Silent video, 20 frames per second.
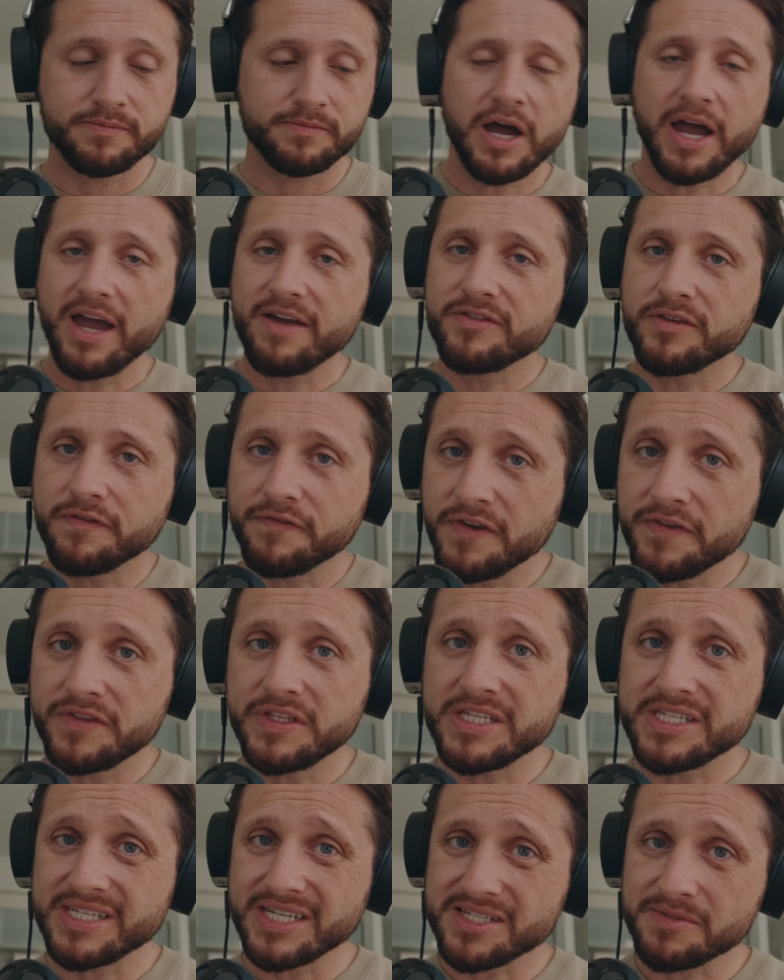I have the
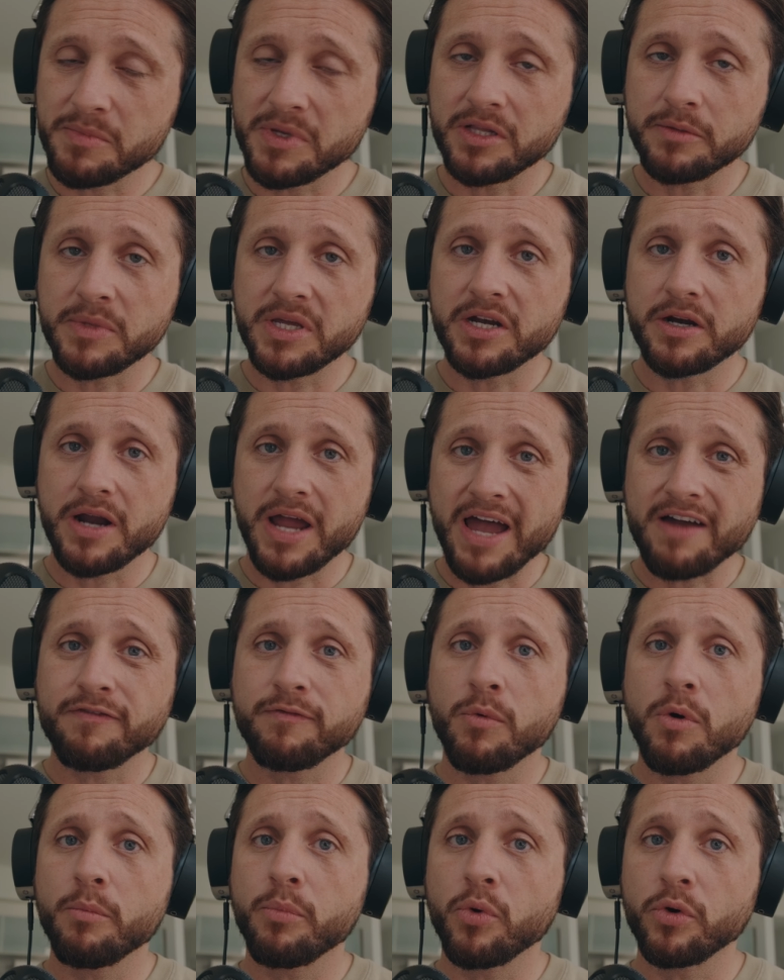56mm
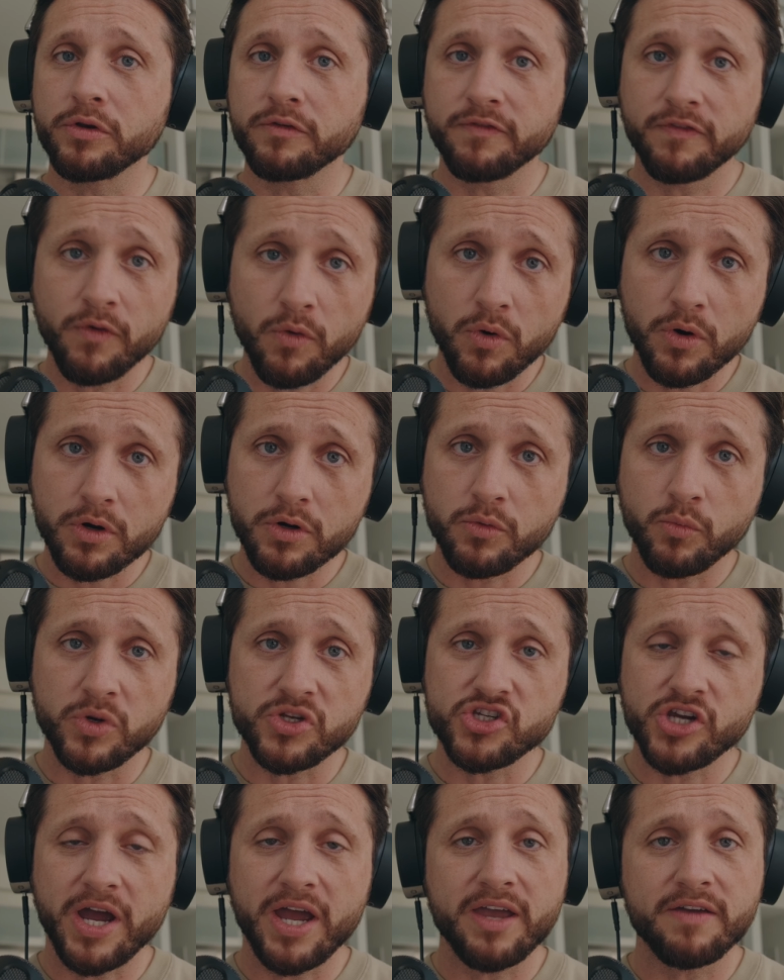f1.4,
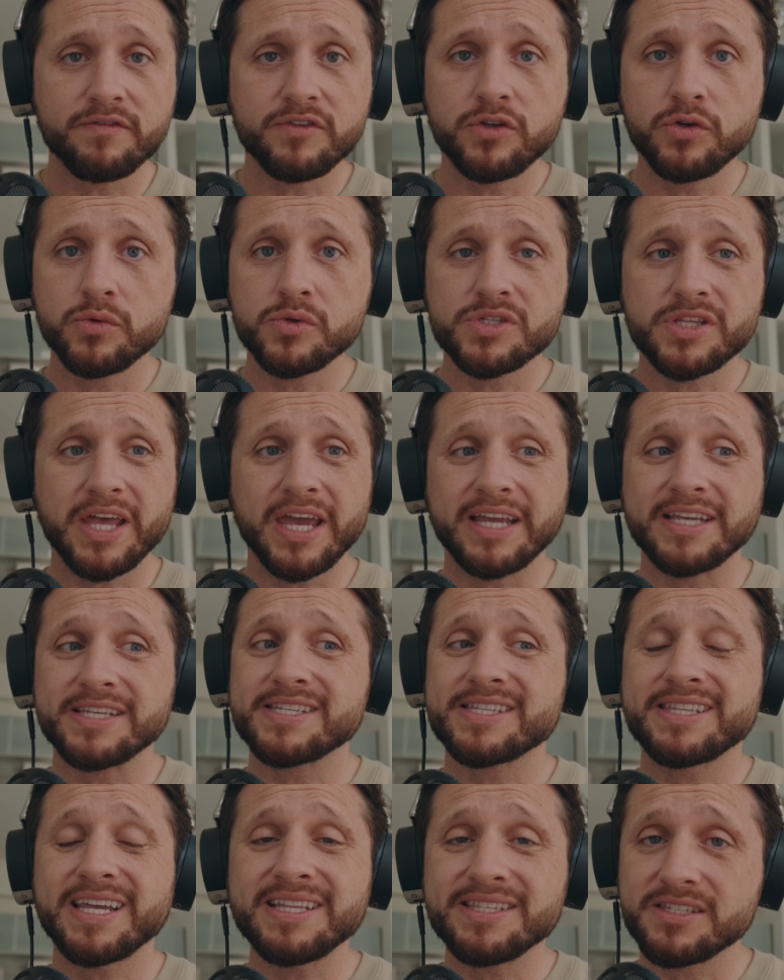which I have used
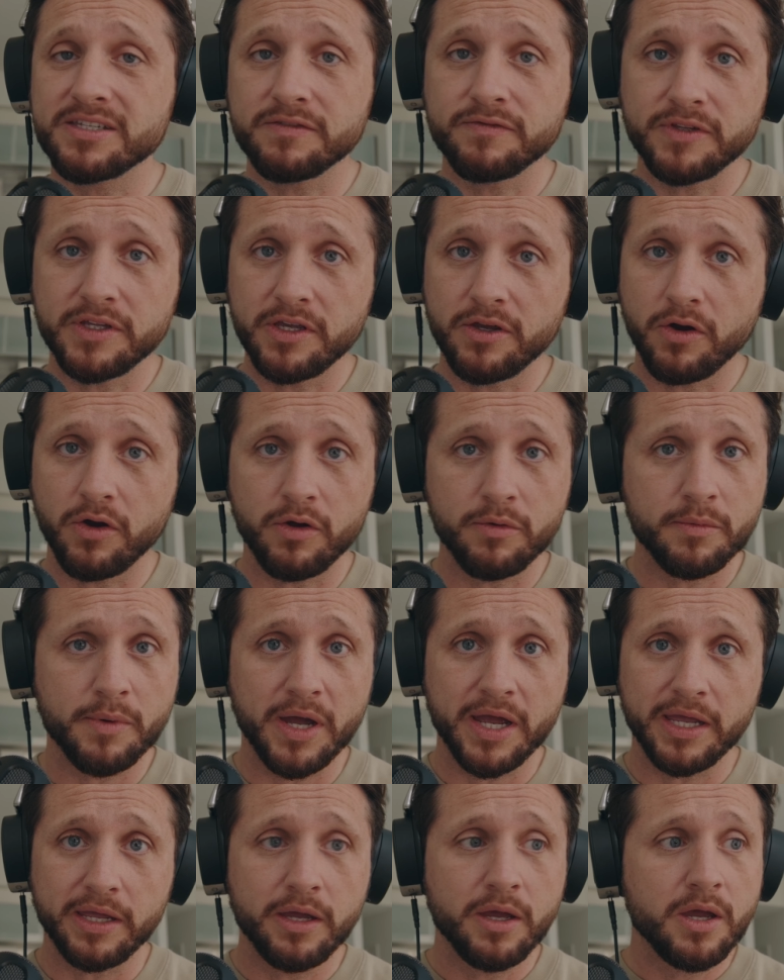extensively on
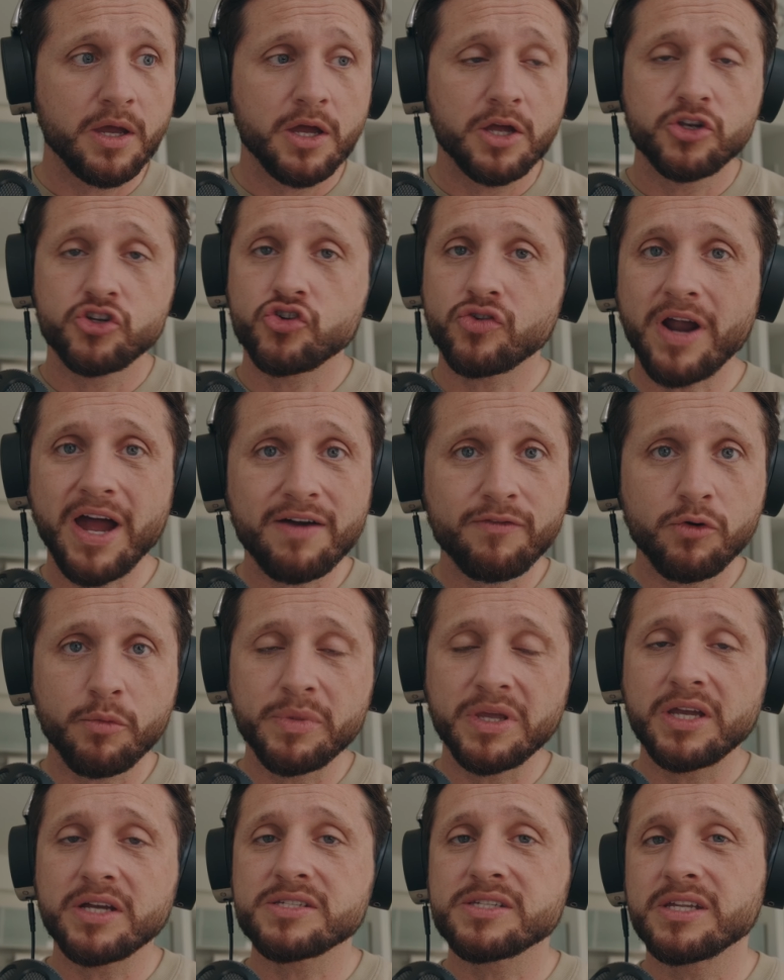my travel
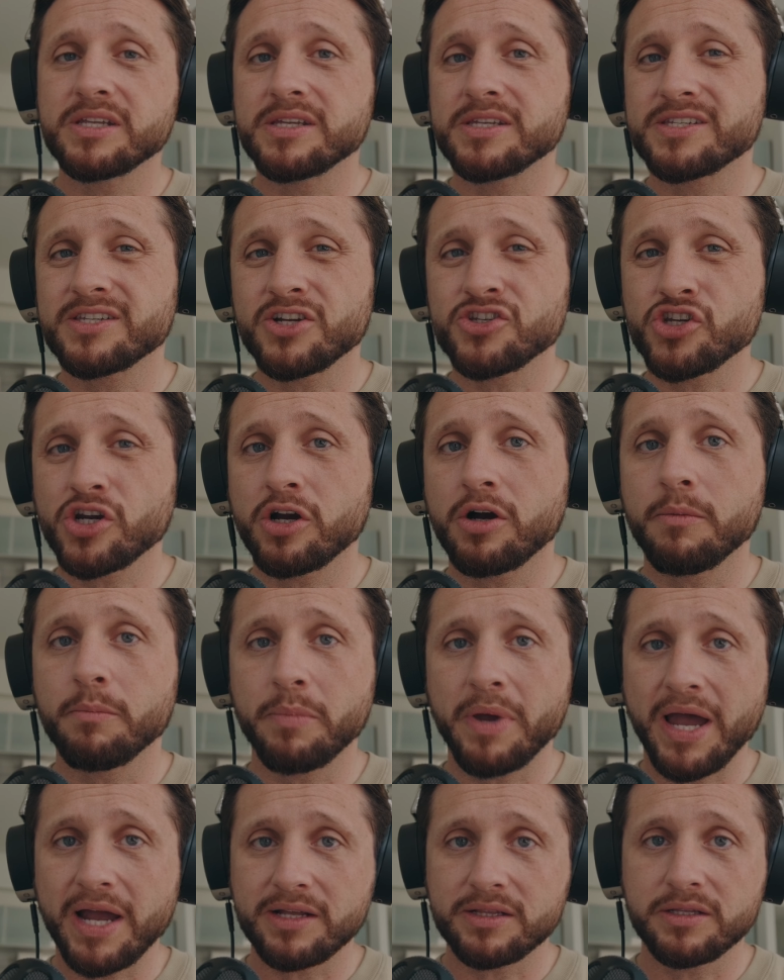because it is such a
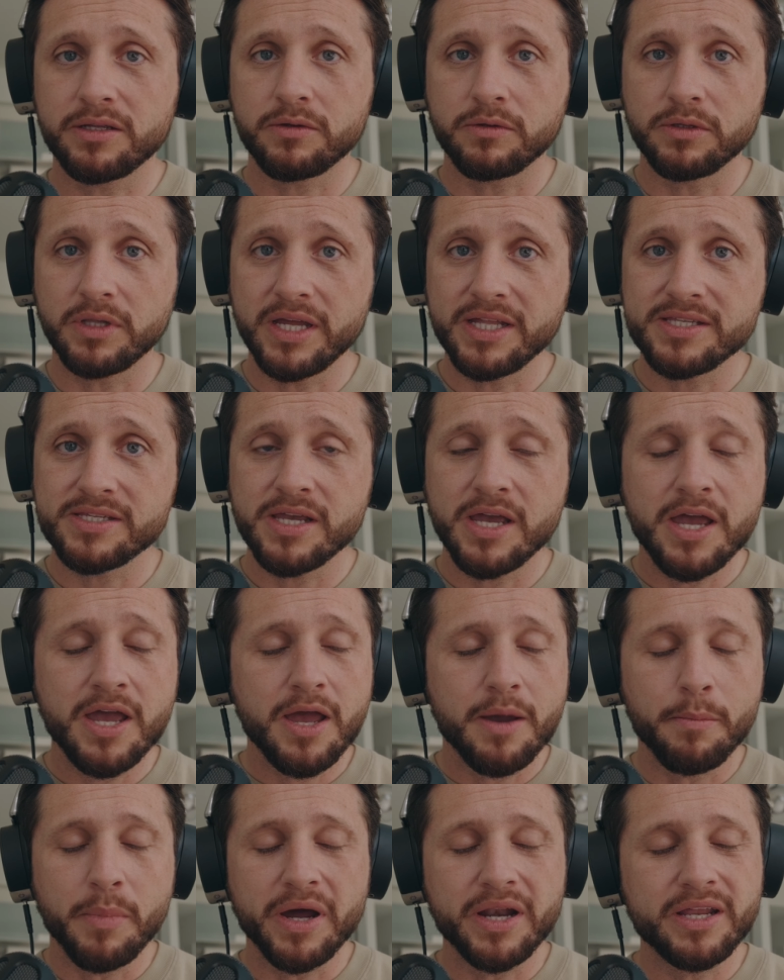compact little lens,
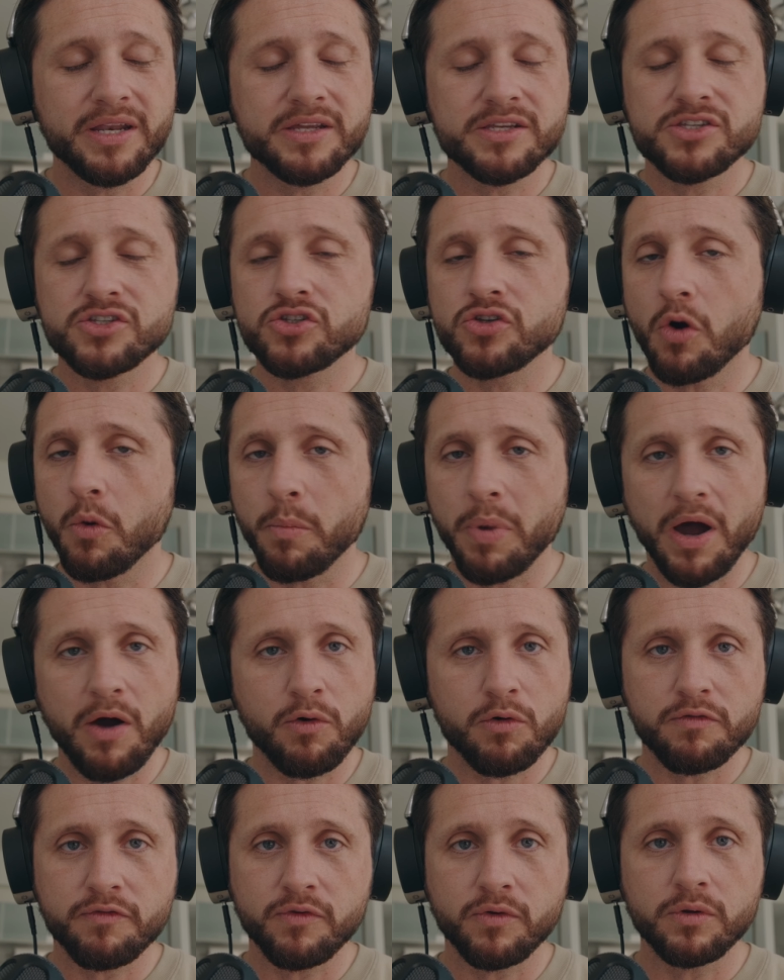but it is so
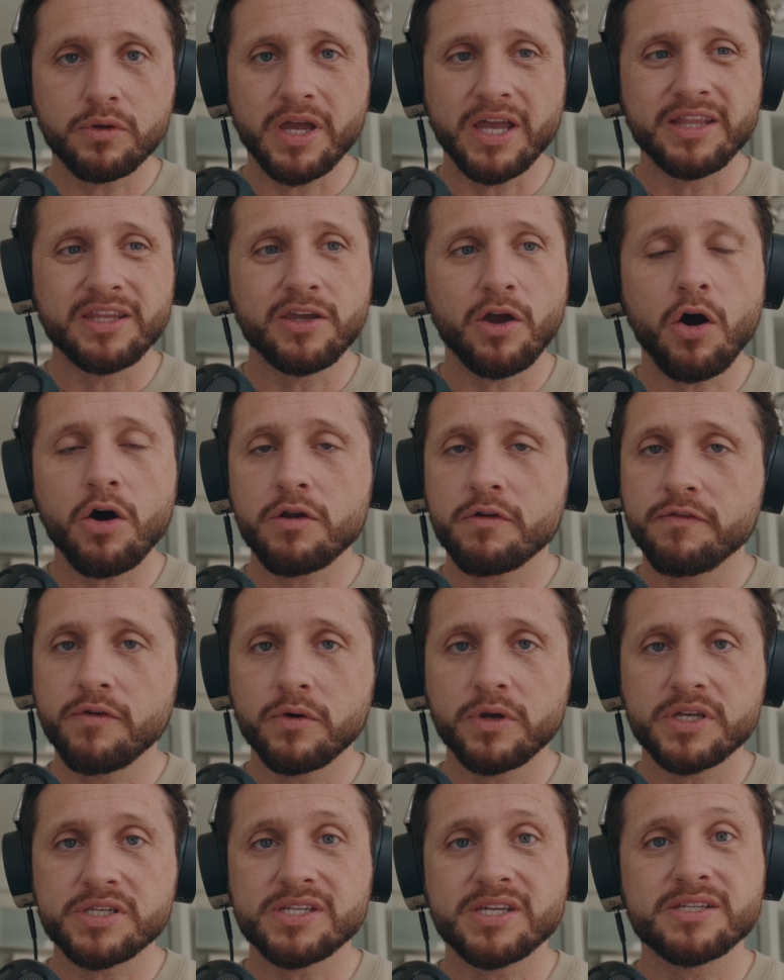powerful and the
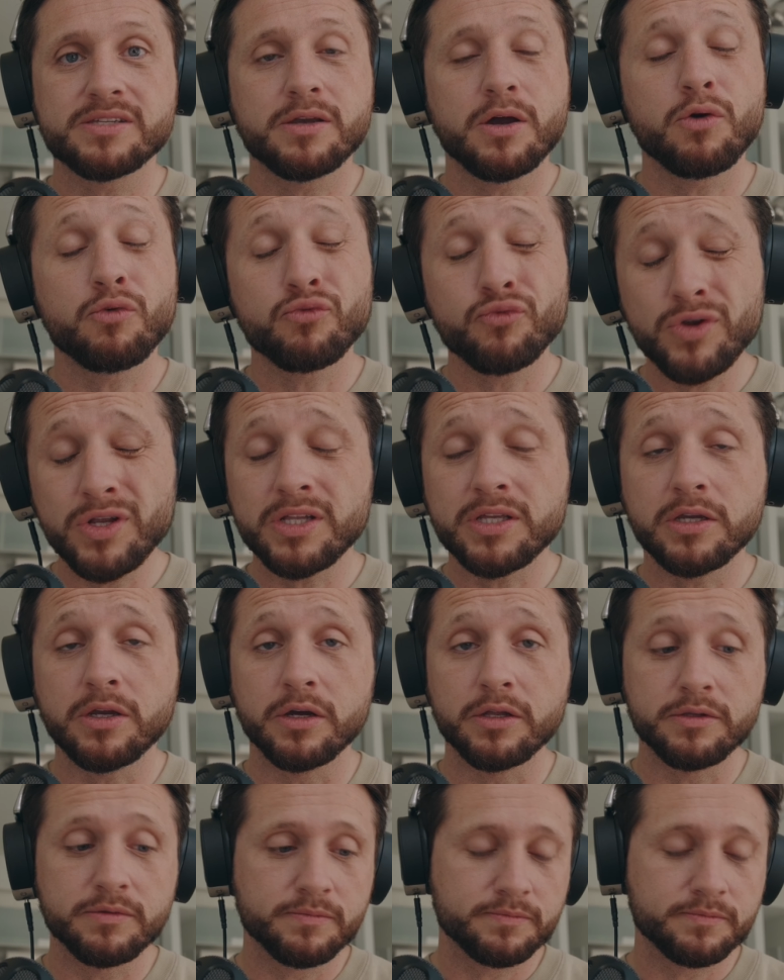autofocus is really good.